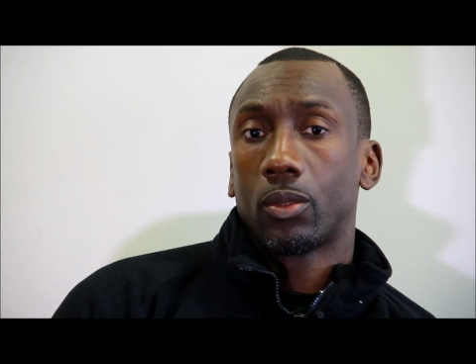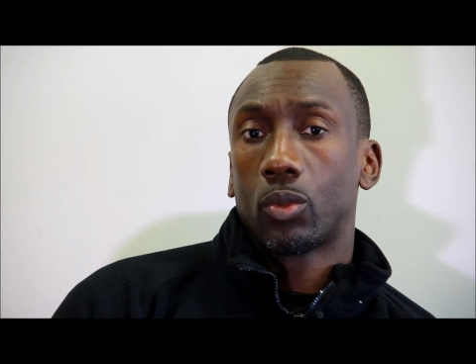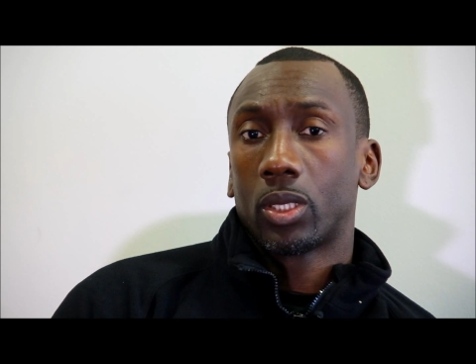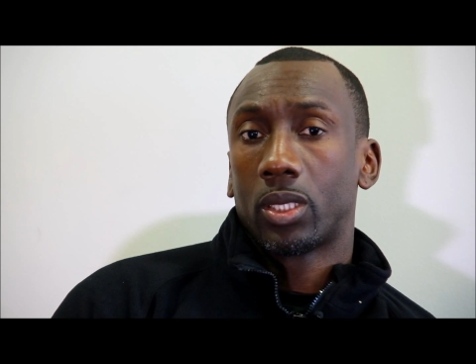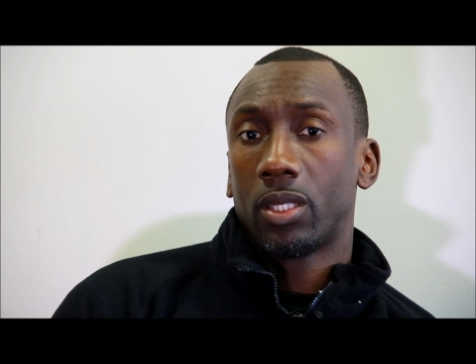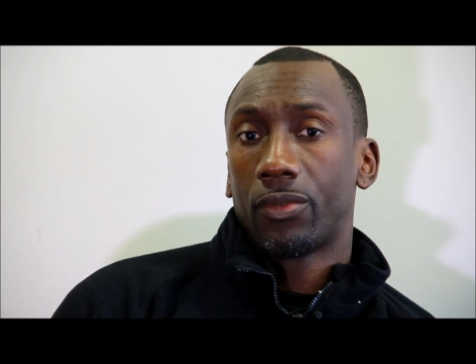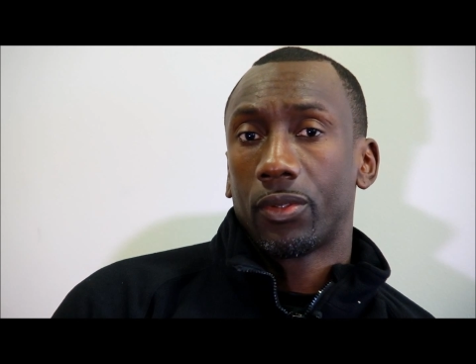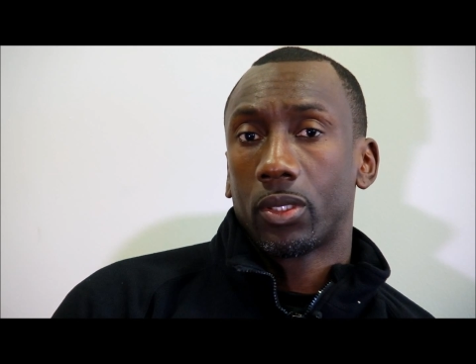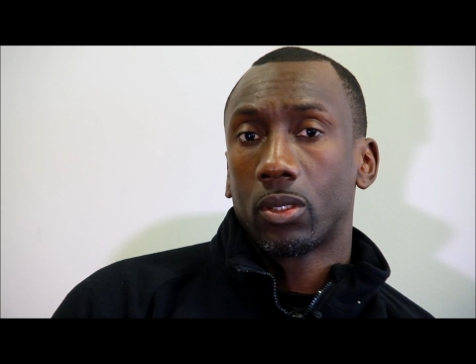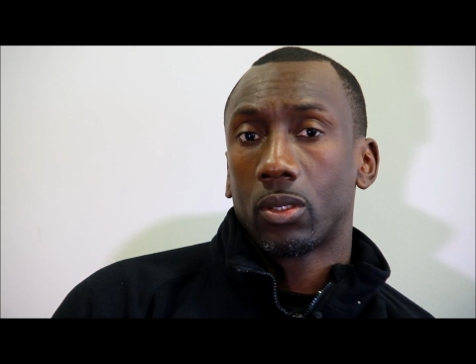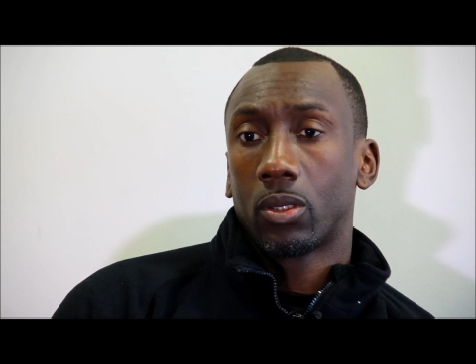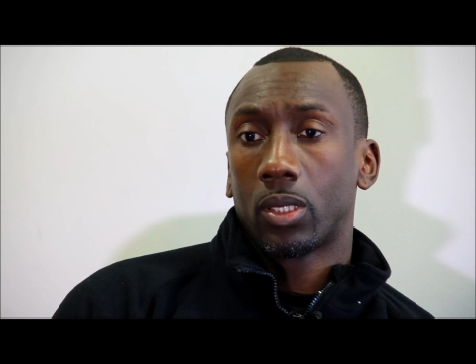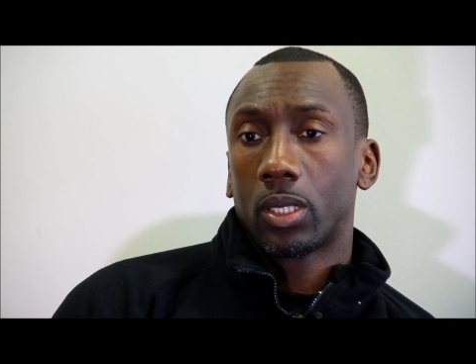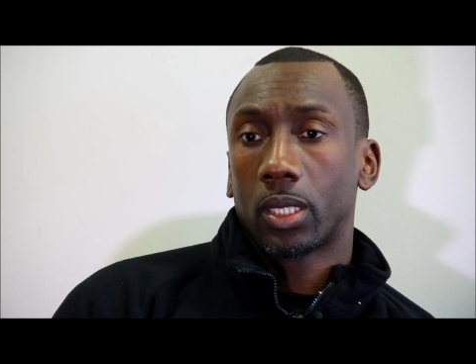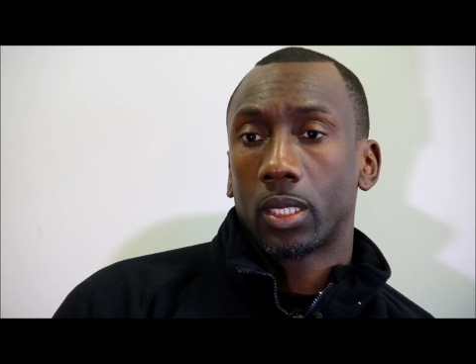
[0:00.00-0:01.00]
was
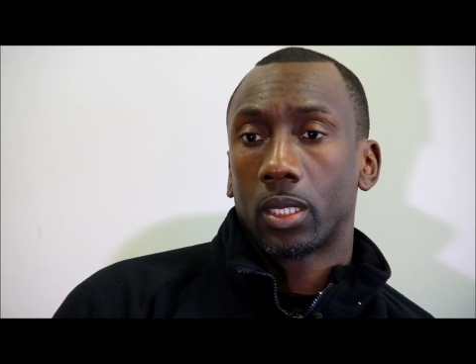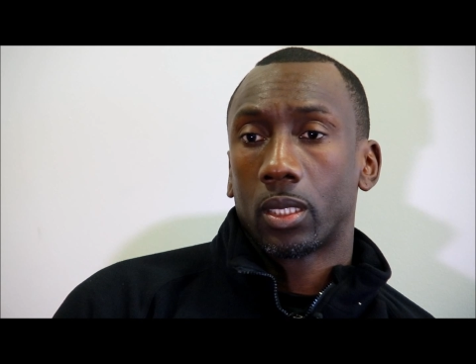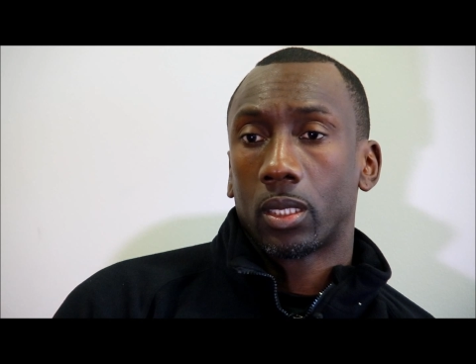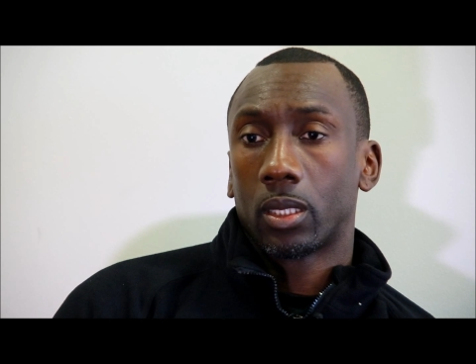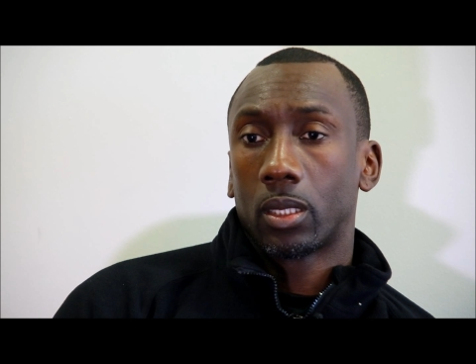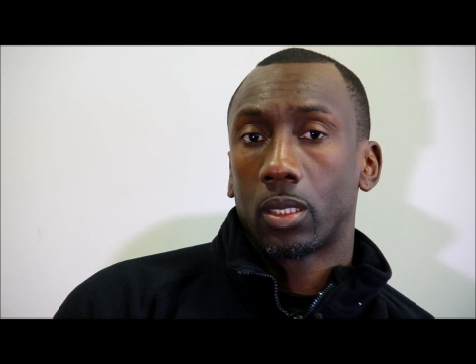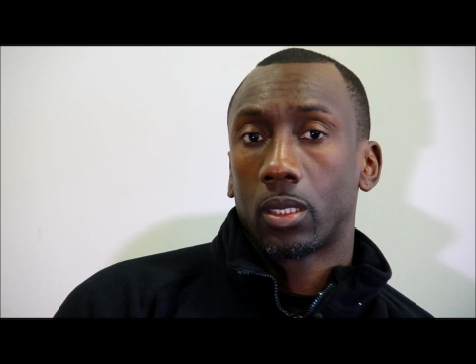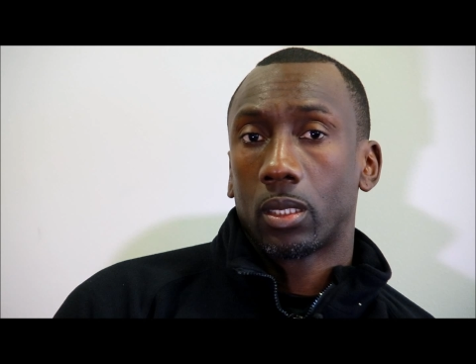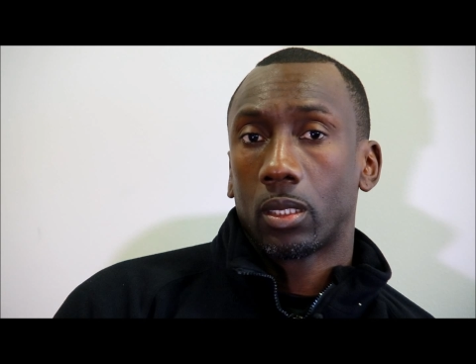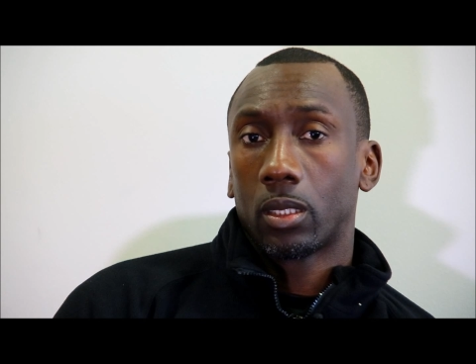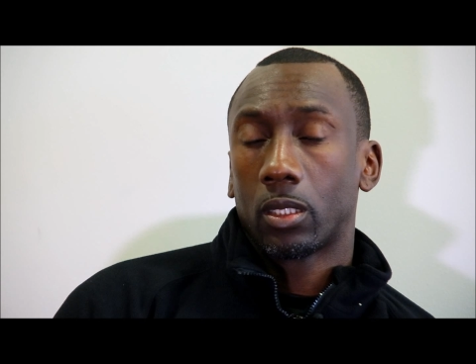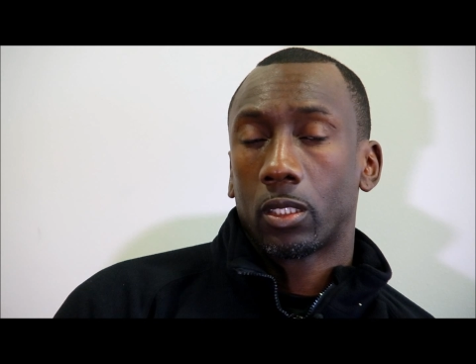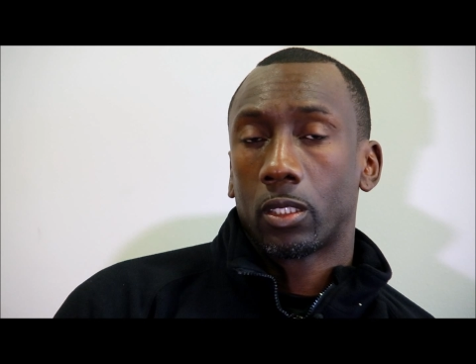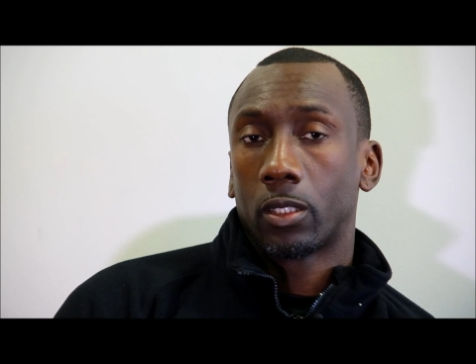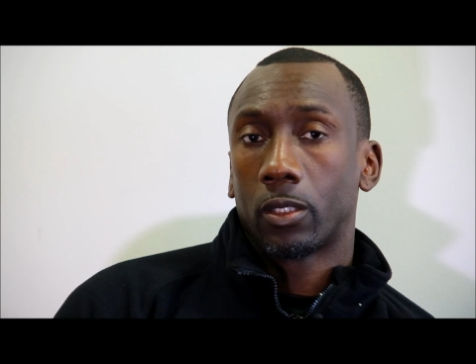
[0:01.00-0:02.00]
difficult. Uh,
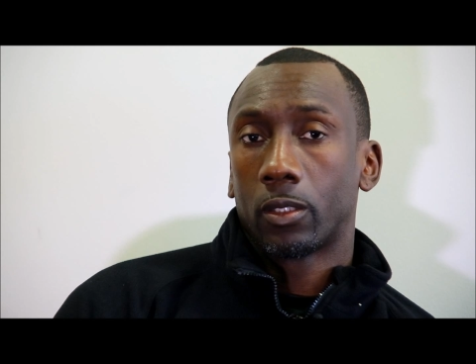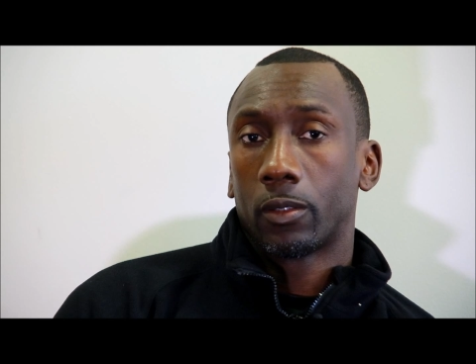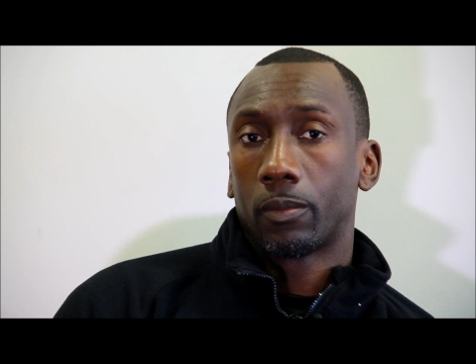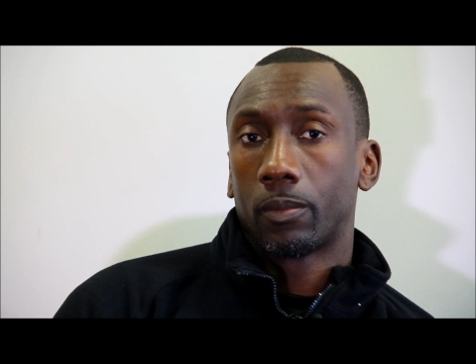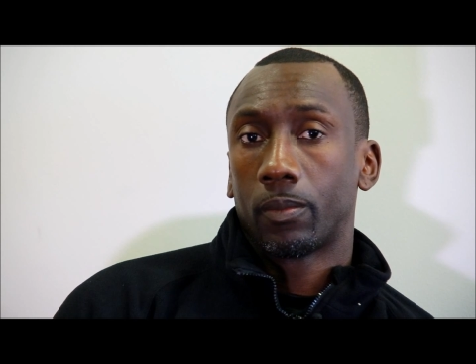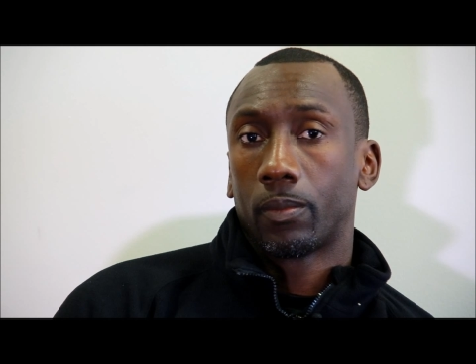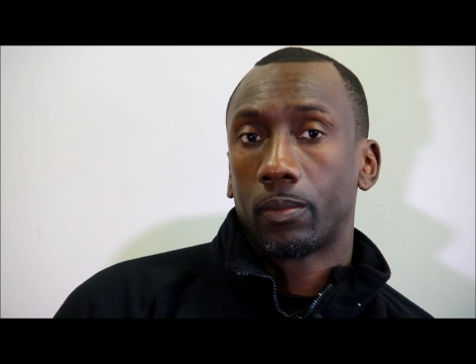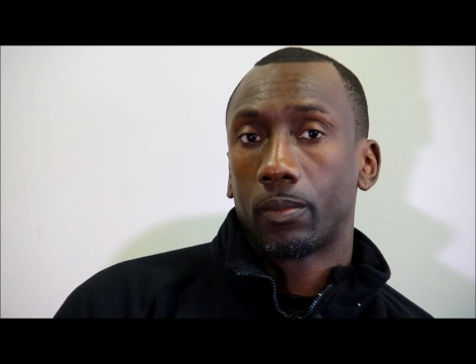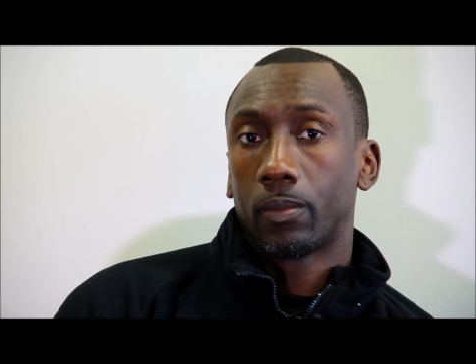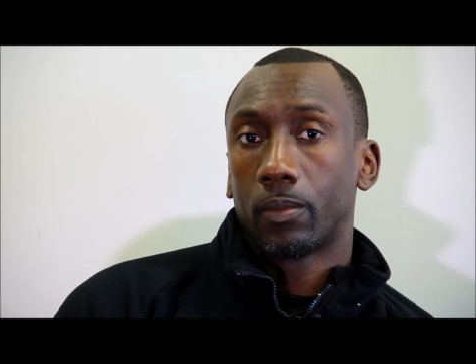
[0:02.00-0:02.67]
um,